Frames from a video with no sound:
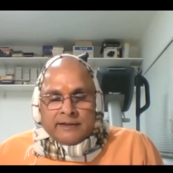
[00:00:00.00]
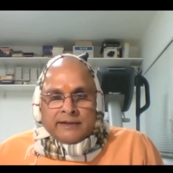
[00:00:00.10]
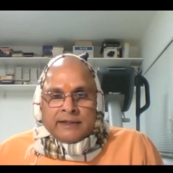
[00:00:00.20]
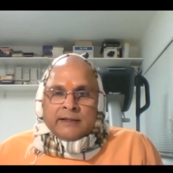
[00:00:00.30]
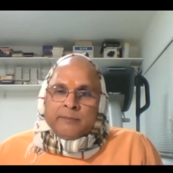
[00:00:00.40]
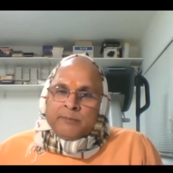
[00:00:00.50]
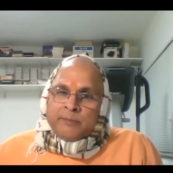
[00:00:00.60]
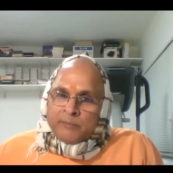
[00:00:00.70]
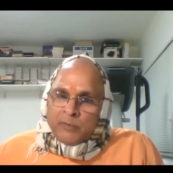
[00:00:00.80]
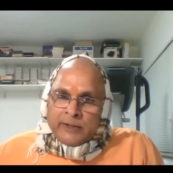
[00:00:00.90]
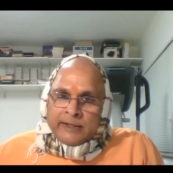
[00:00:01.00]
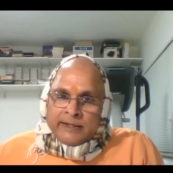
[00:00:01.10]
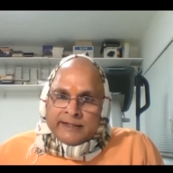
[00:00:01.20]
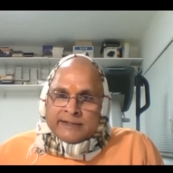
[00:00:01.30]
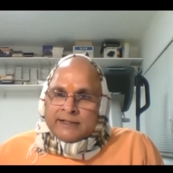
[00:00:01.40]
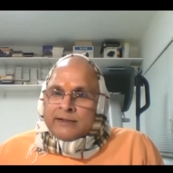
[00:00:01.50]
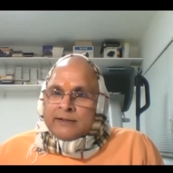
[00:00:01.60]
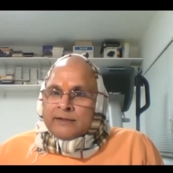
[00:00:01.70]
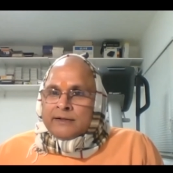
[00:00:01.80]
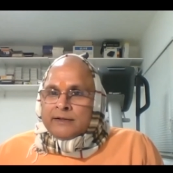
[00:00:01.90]
that the body is the,
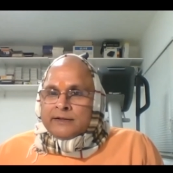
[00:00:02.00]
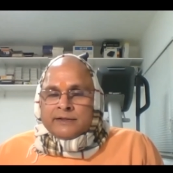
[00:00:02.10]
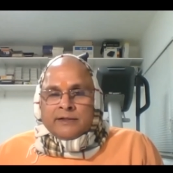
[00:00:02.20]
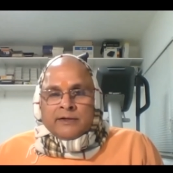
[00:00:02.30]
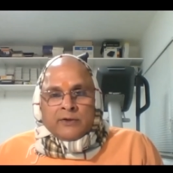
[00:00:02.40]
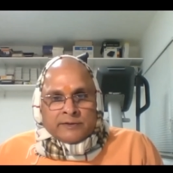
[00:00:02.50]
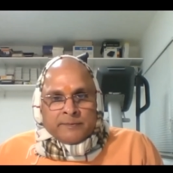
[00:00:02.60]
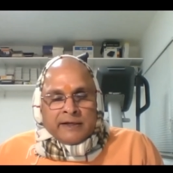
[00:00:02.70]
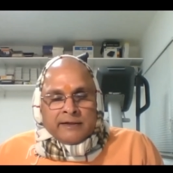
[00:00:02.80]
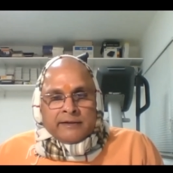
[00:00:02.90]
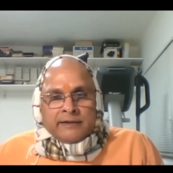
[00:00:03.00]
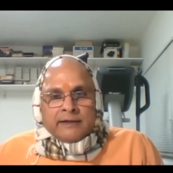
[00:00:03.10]
uh, is the gross matter,